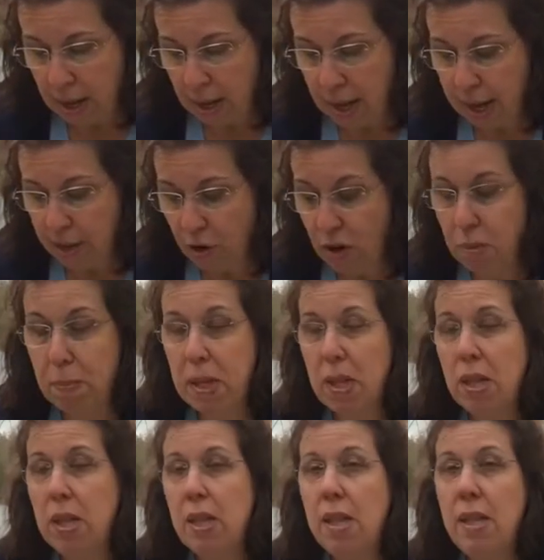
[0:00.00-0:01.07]
Anders
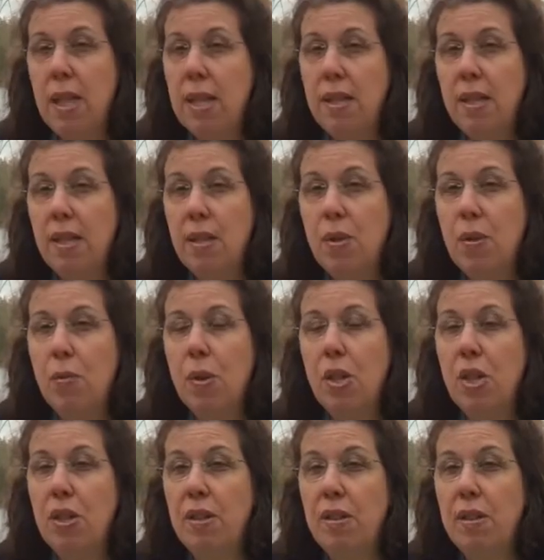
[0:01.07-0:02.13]
Mill Knits
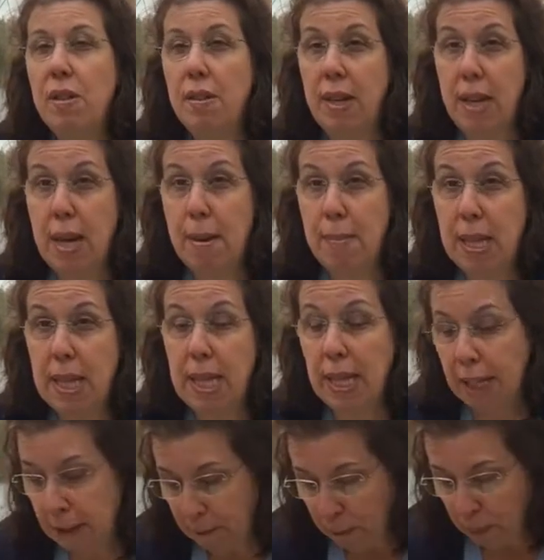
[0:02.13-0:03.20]
which is Emily